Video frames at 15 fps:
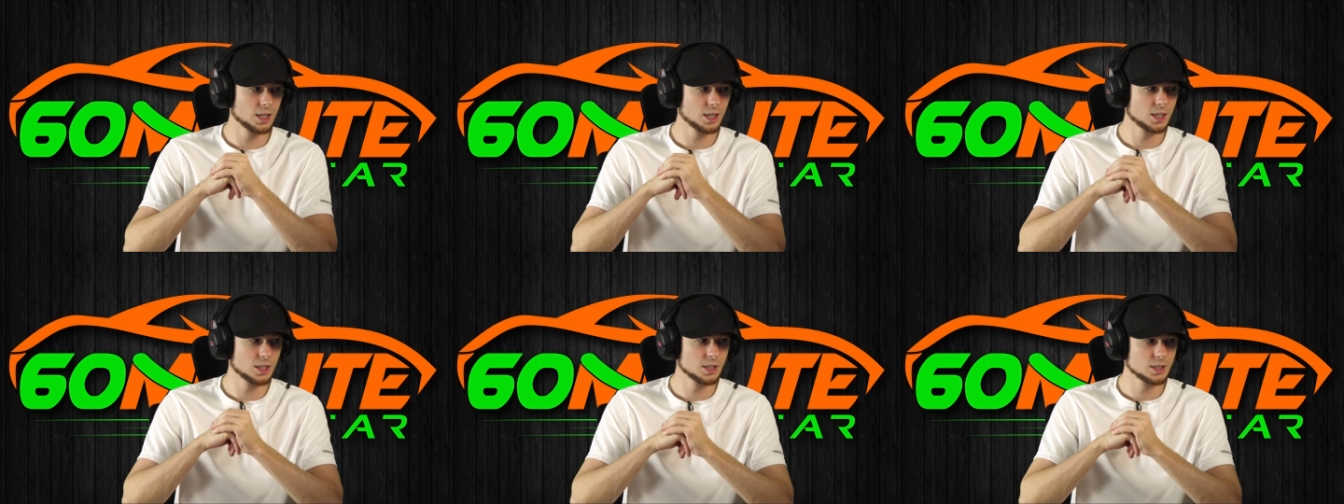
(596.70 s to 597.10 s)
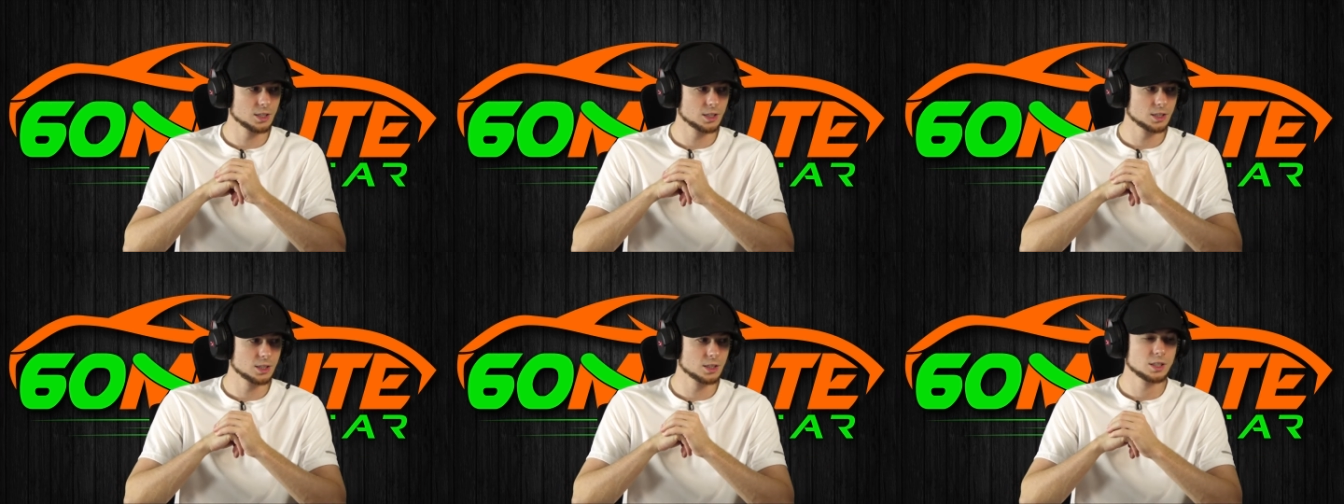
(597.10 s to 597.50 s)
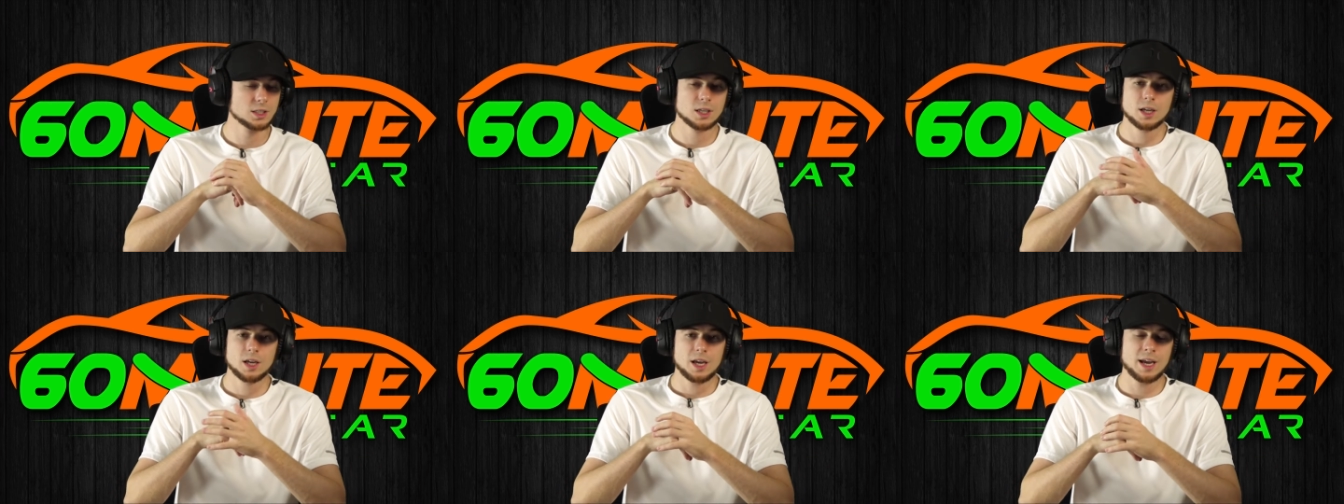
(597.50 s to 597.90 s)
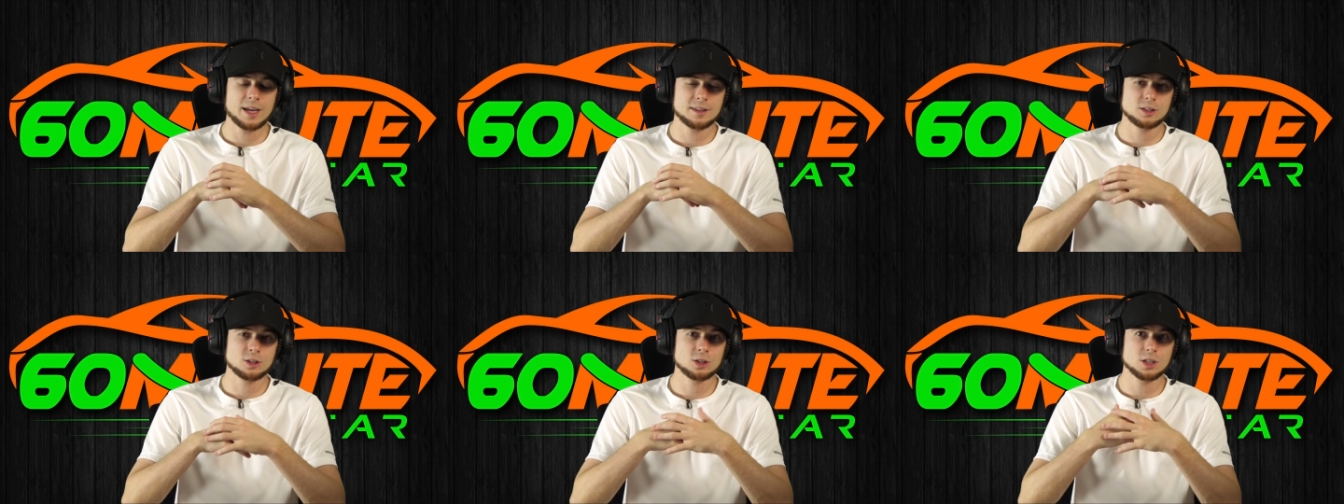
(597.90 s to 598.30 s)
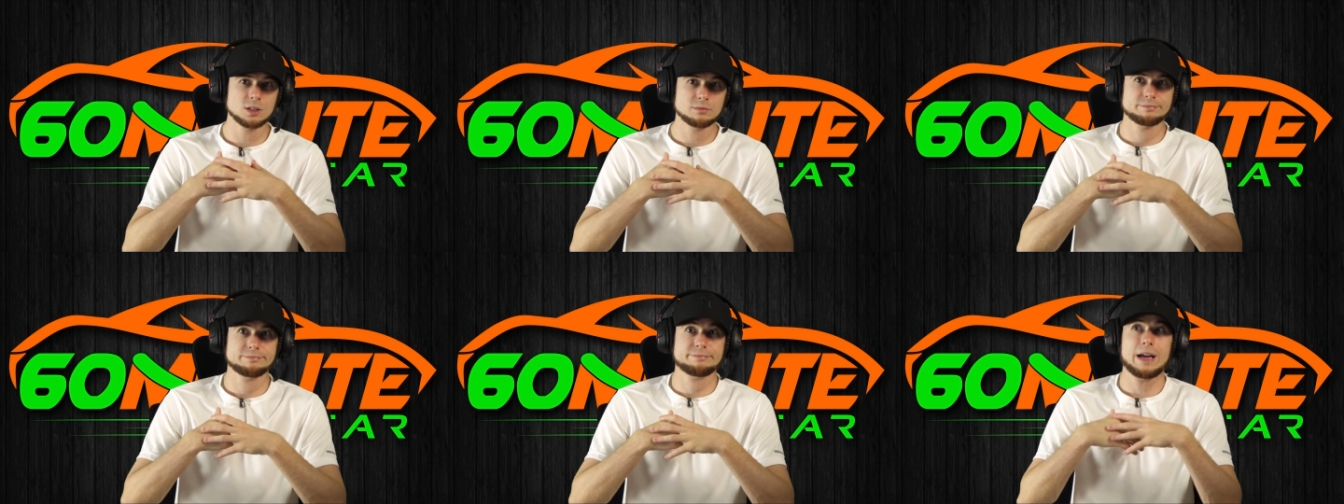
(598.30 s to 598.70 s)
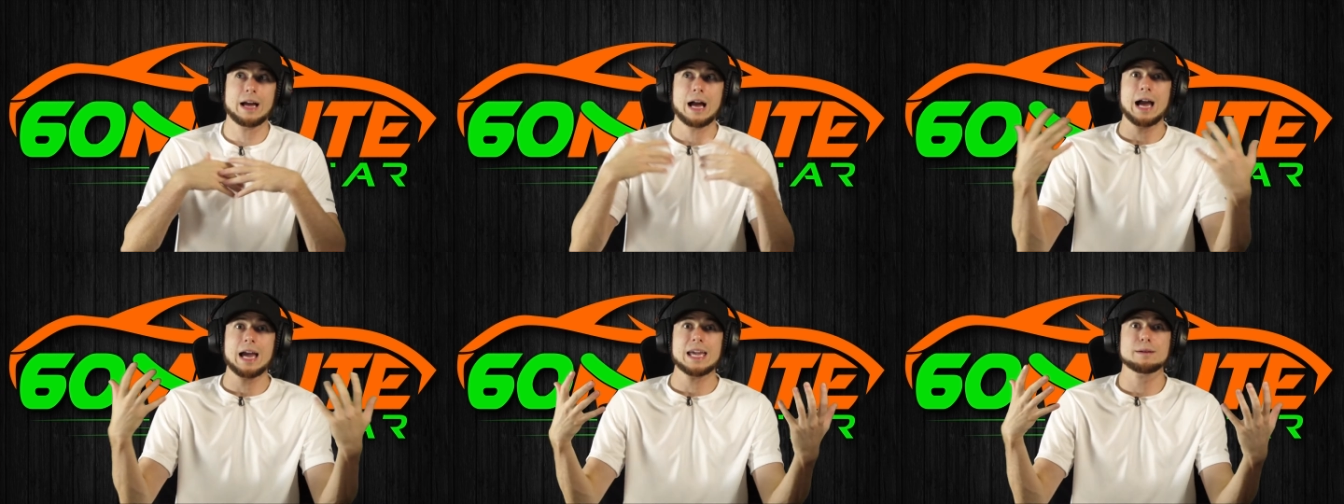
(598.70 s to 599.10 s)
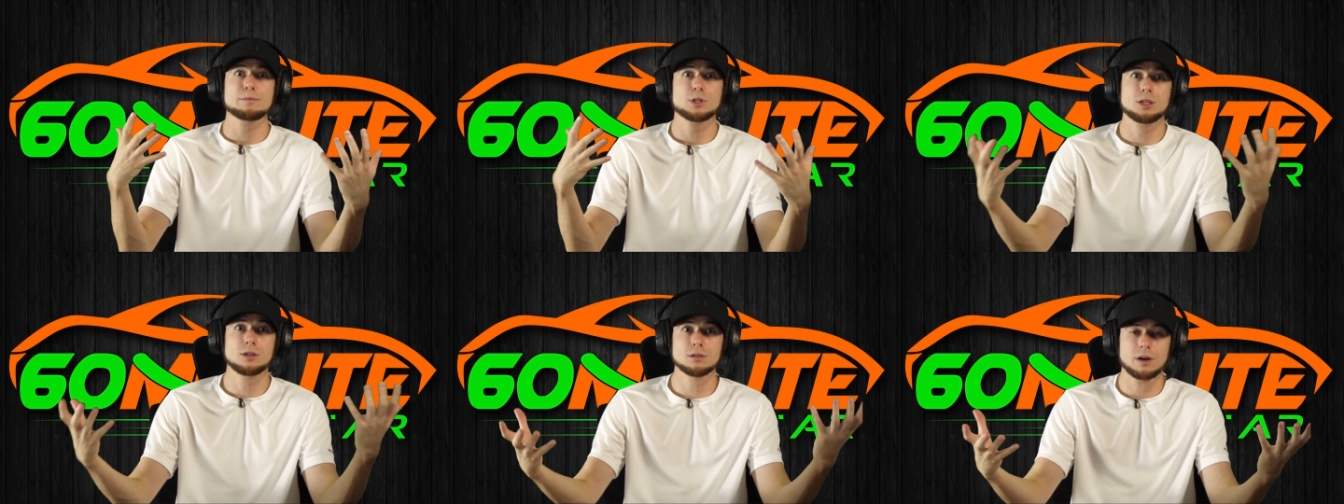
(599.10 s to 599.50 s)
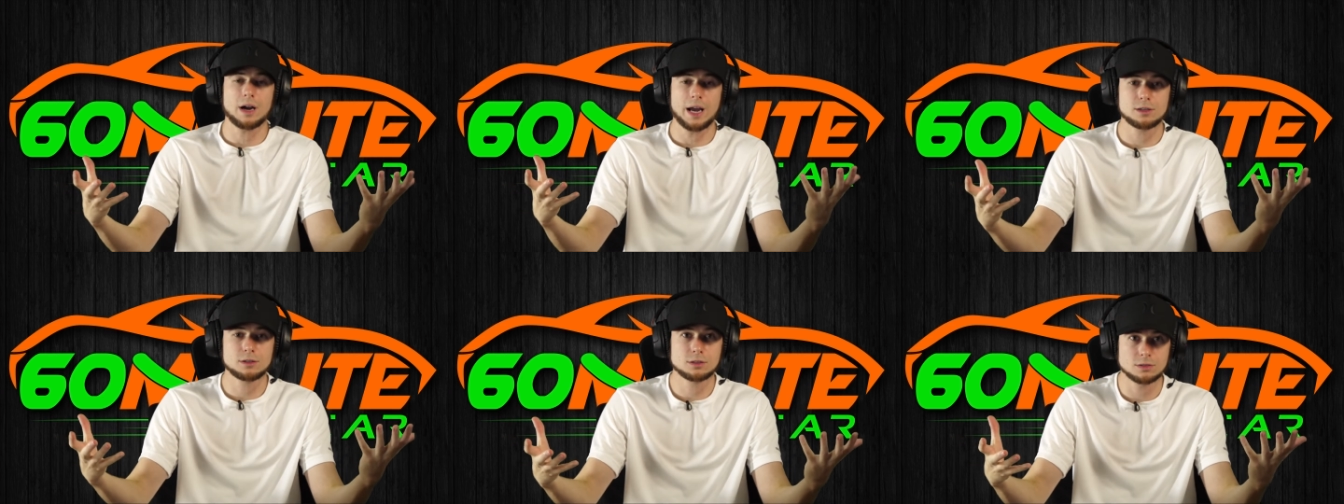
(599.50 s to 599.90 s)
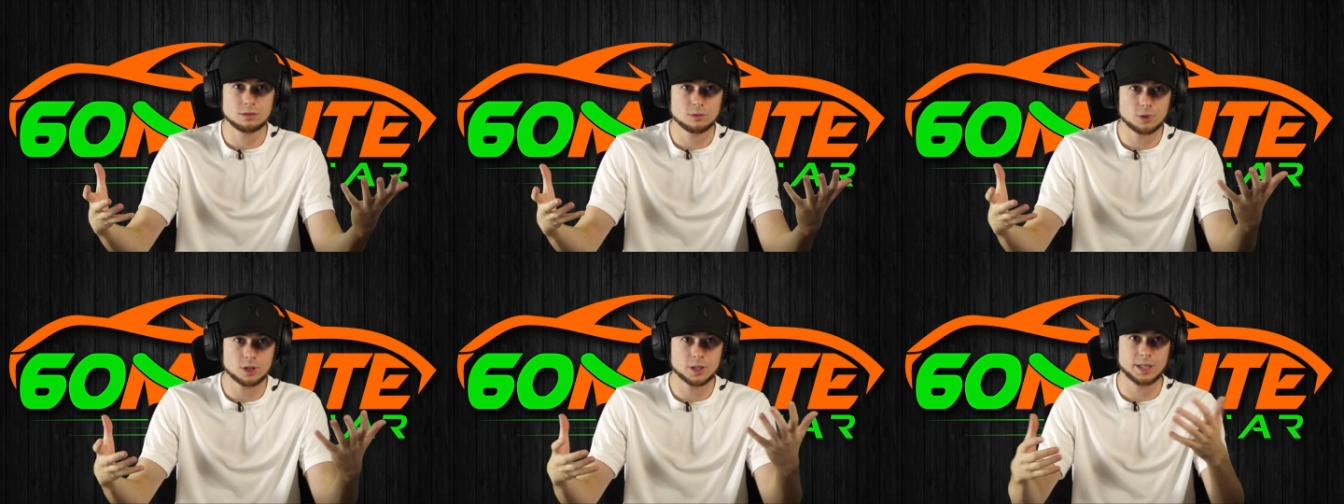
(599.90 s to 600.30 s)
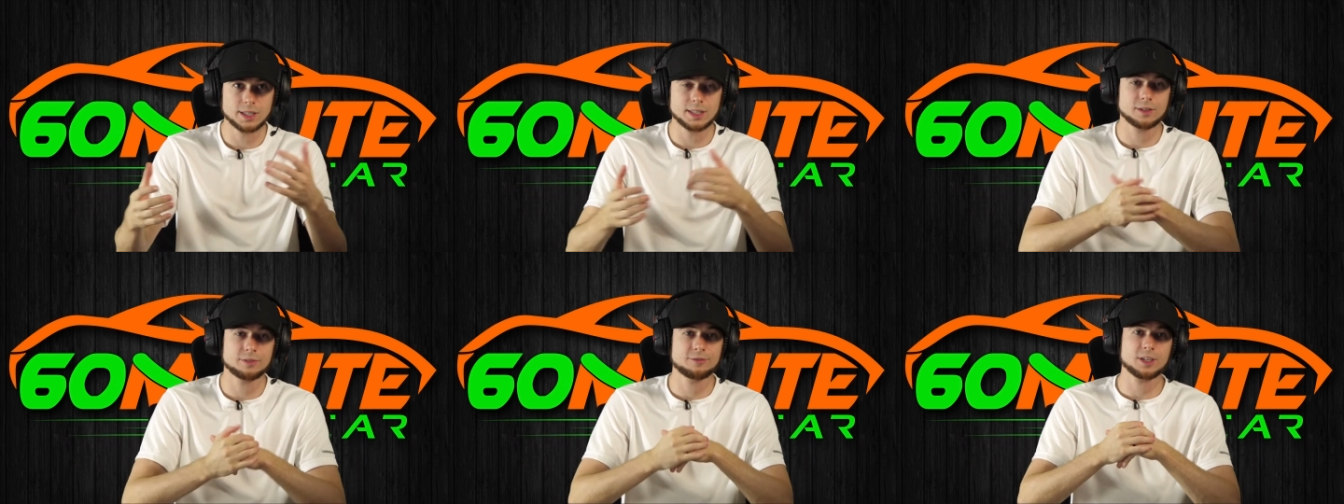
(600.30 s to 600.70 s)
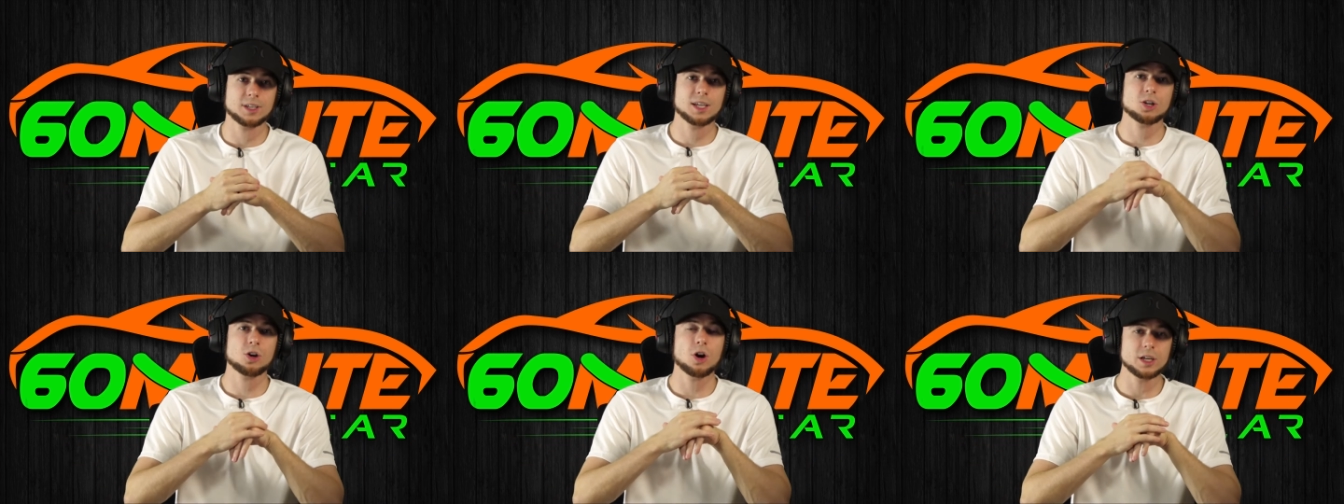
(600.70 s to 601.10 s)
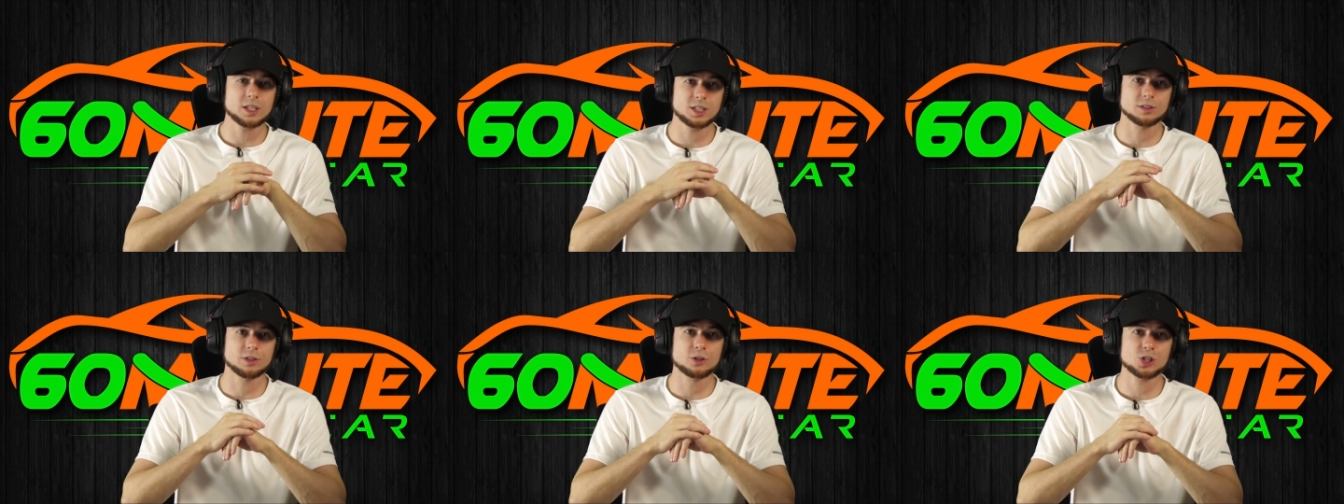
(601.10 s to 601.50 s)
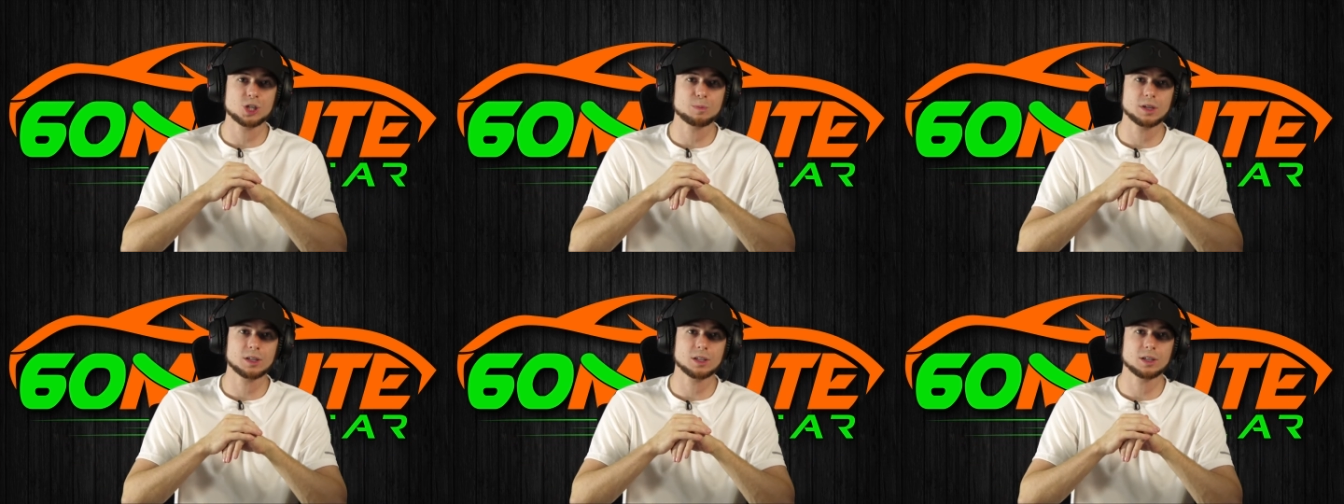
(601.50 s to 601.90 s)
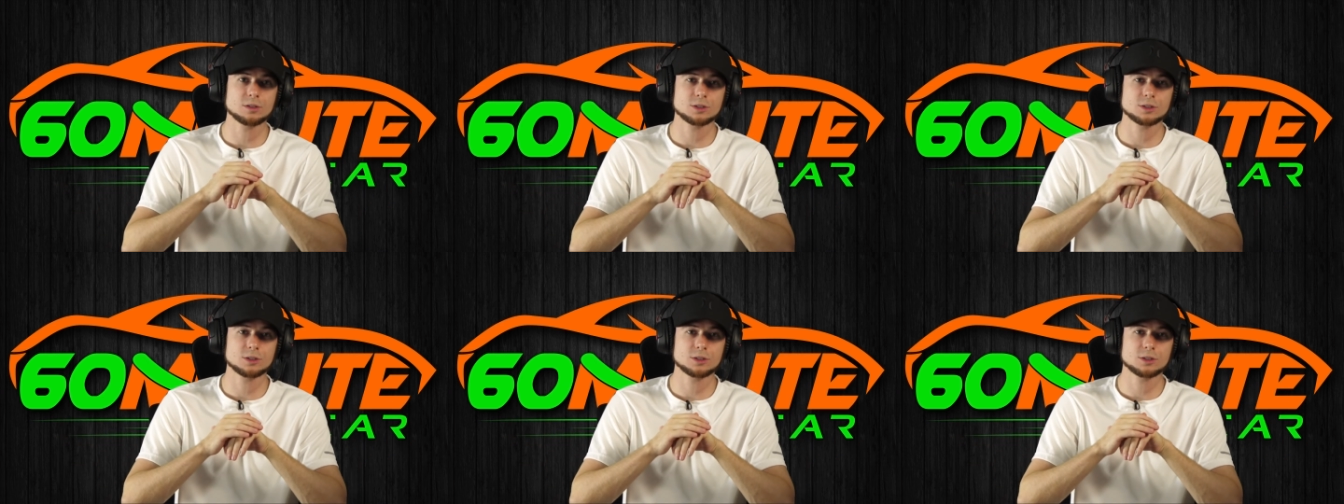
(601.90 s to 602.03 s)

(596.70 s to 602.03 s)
Right. And you know, I am too. I used to work at a fucking car dealership, you know.